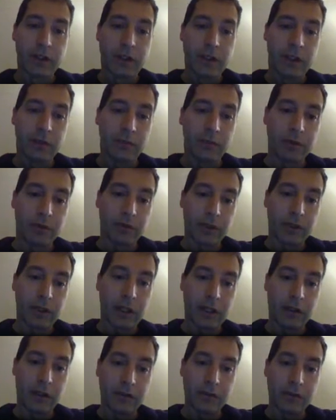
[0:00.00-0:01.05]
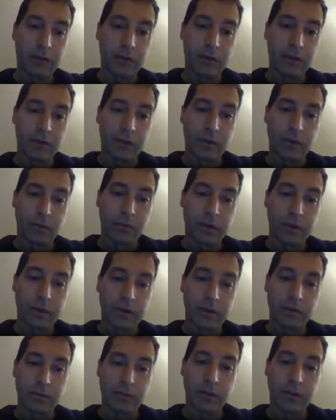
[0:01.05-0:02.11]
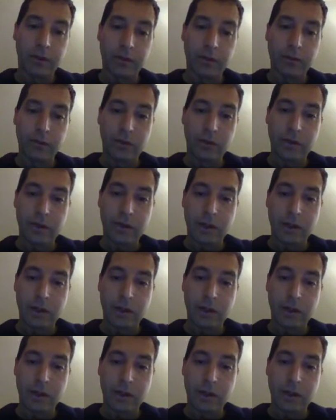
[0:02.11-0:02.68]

And we know the cathode is the one that's reduced